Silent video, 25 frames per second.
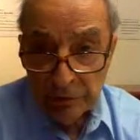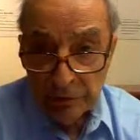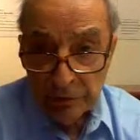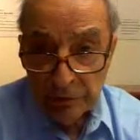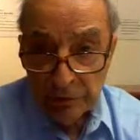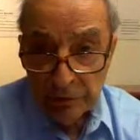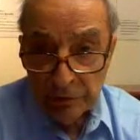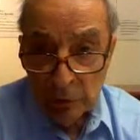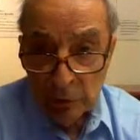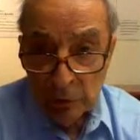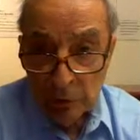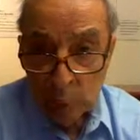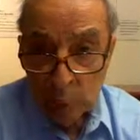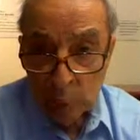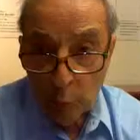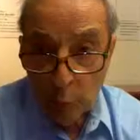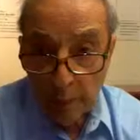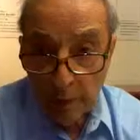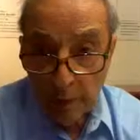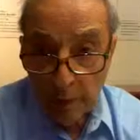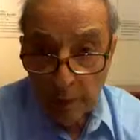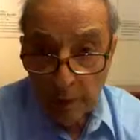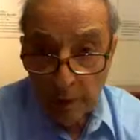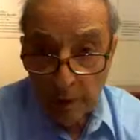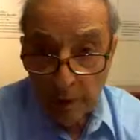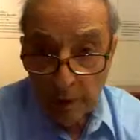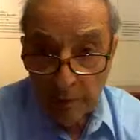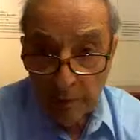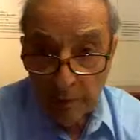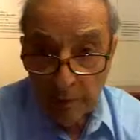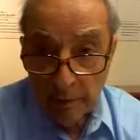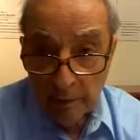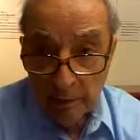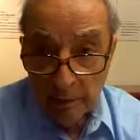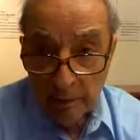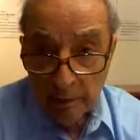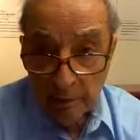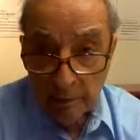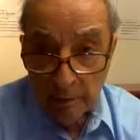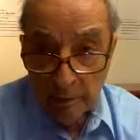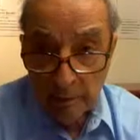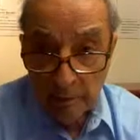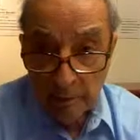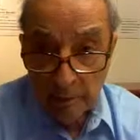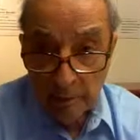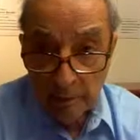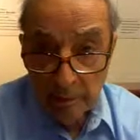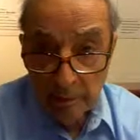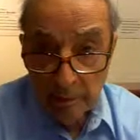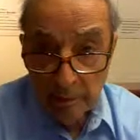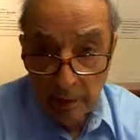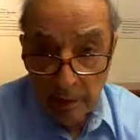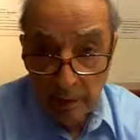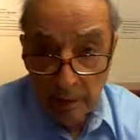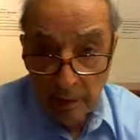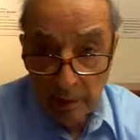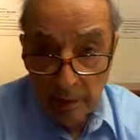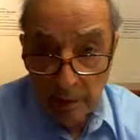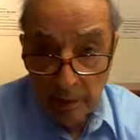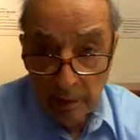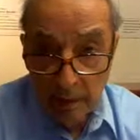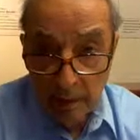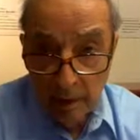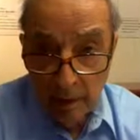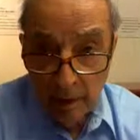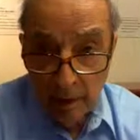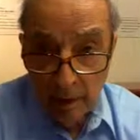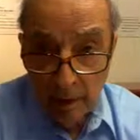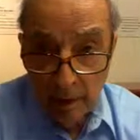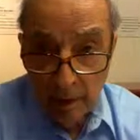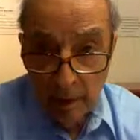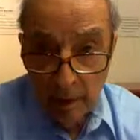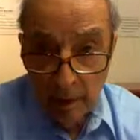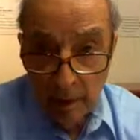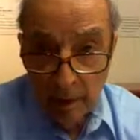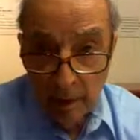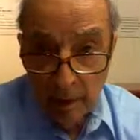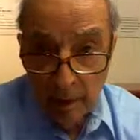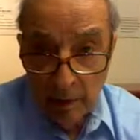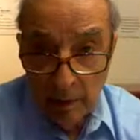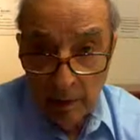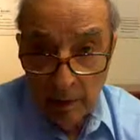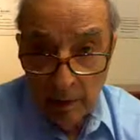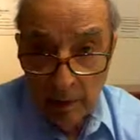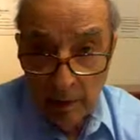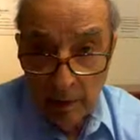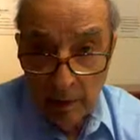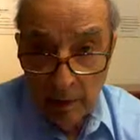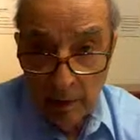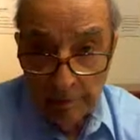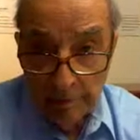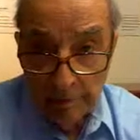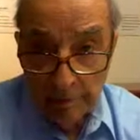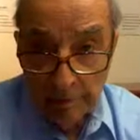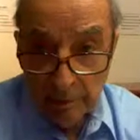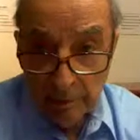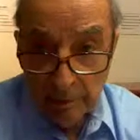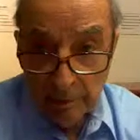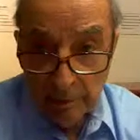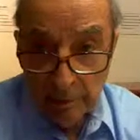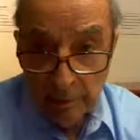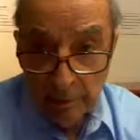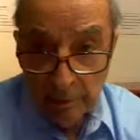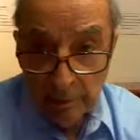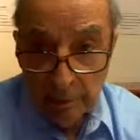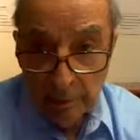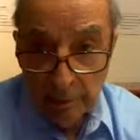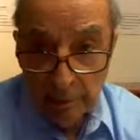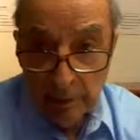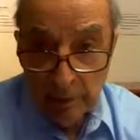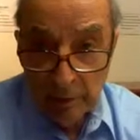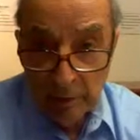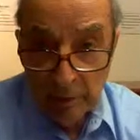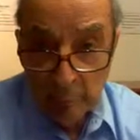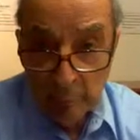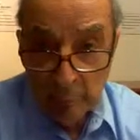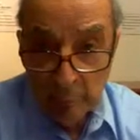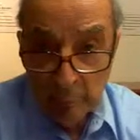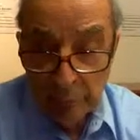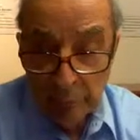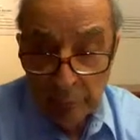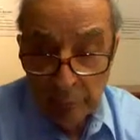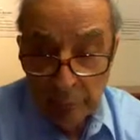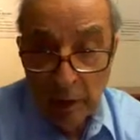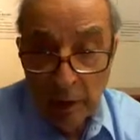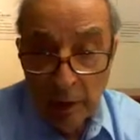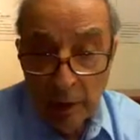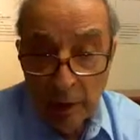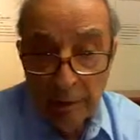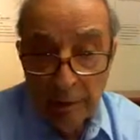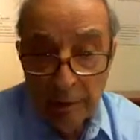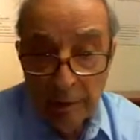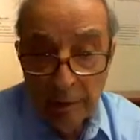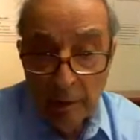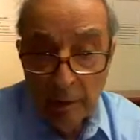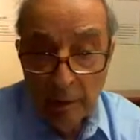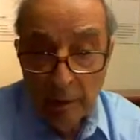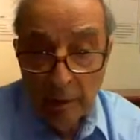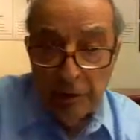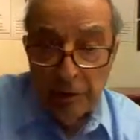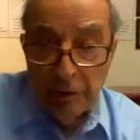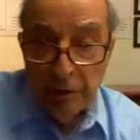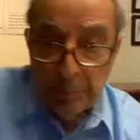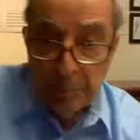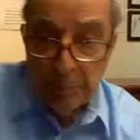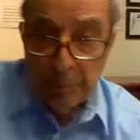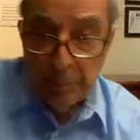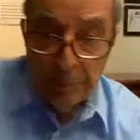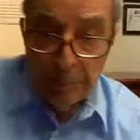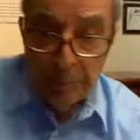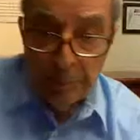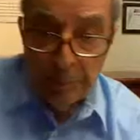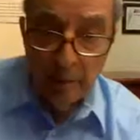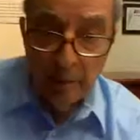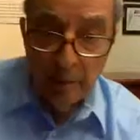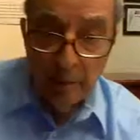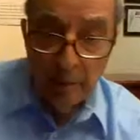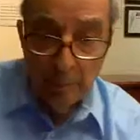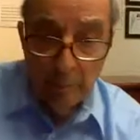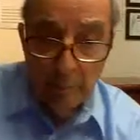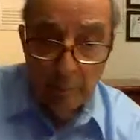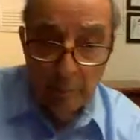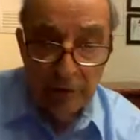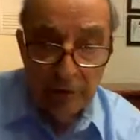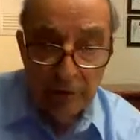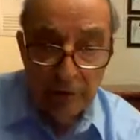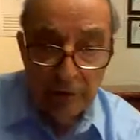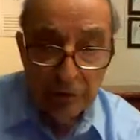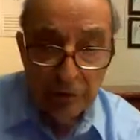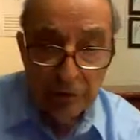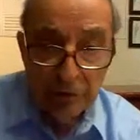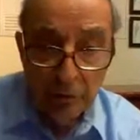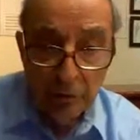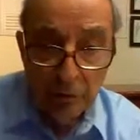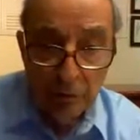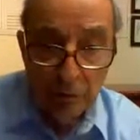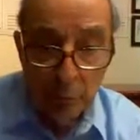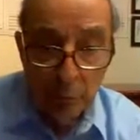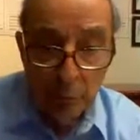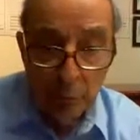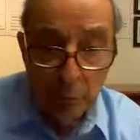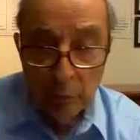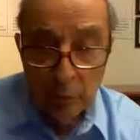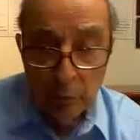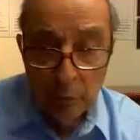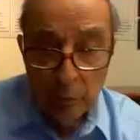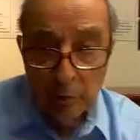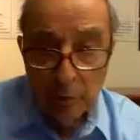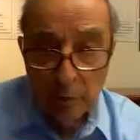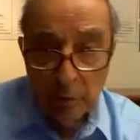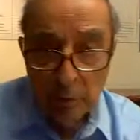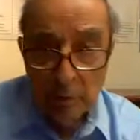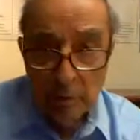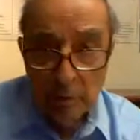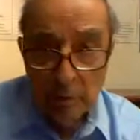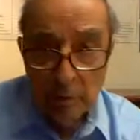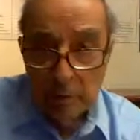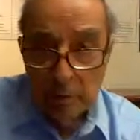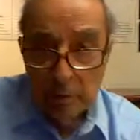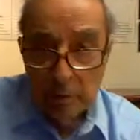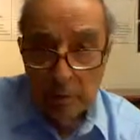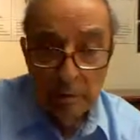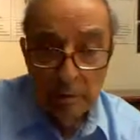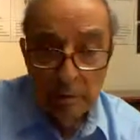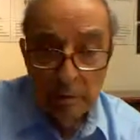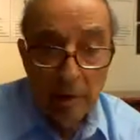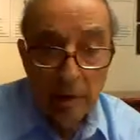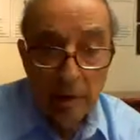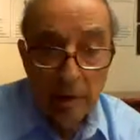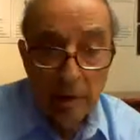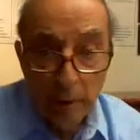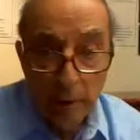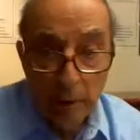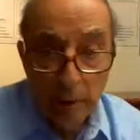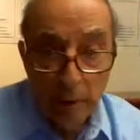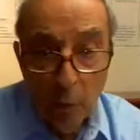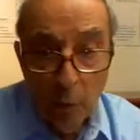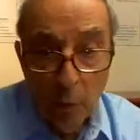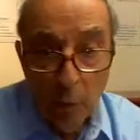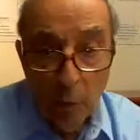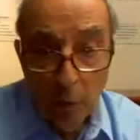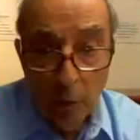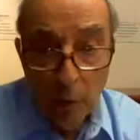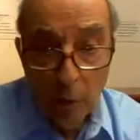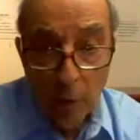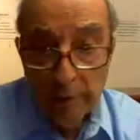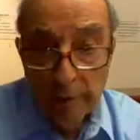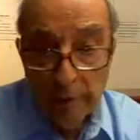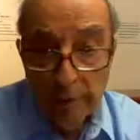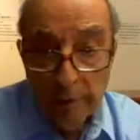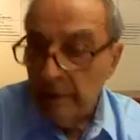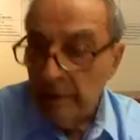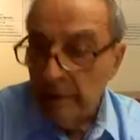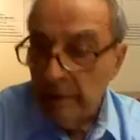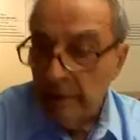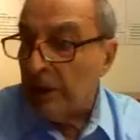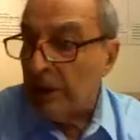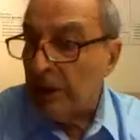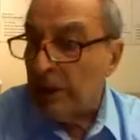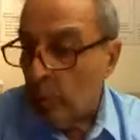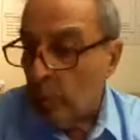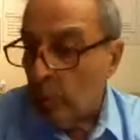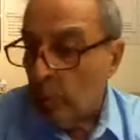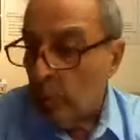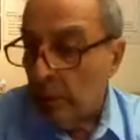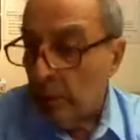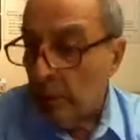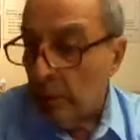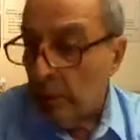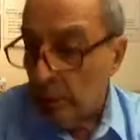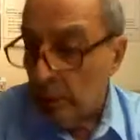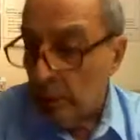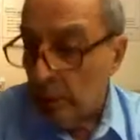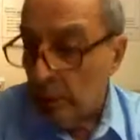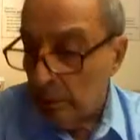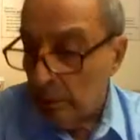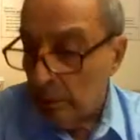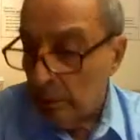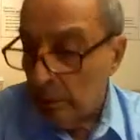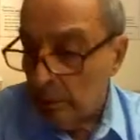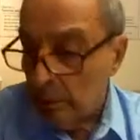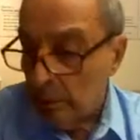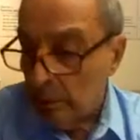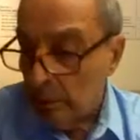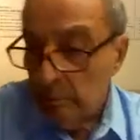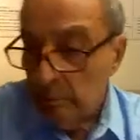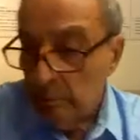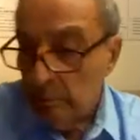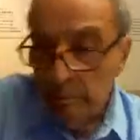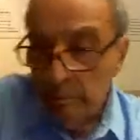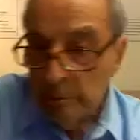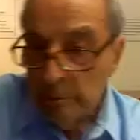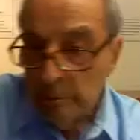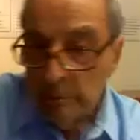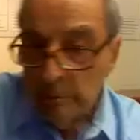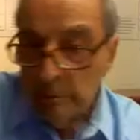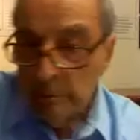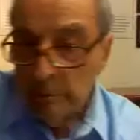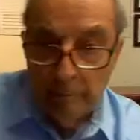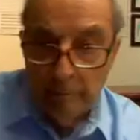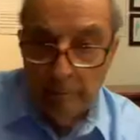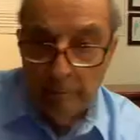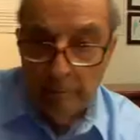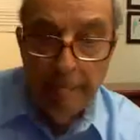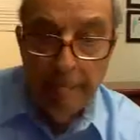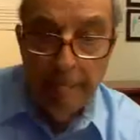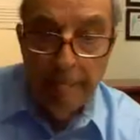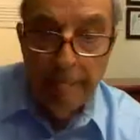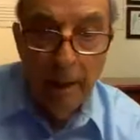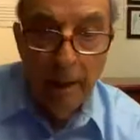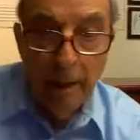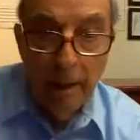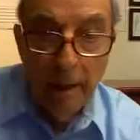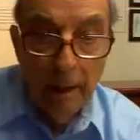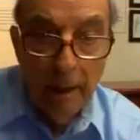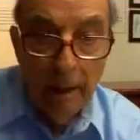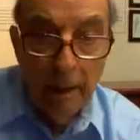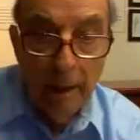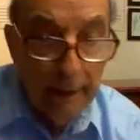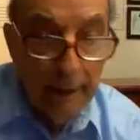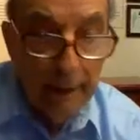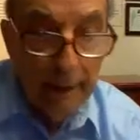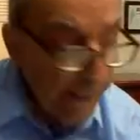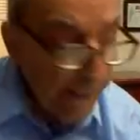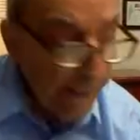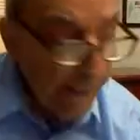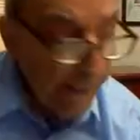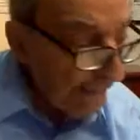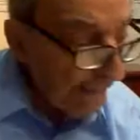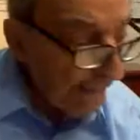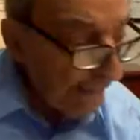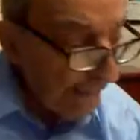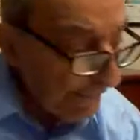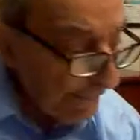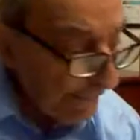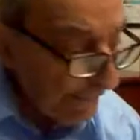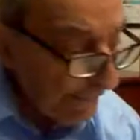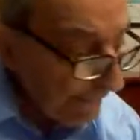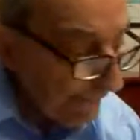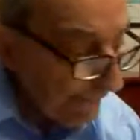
news talk show that I listen to occasionally that has a segment called "Tell Me Something I Don't Know," and this elicits one idea from each of four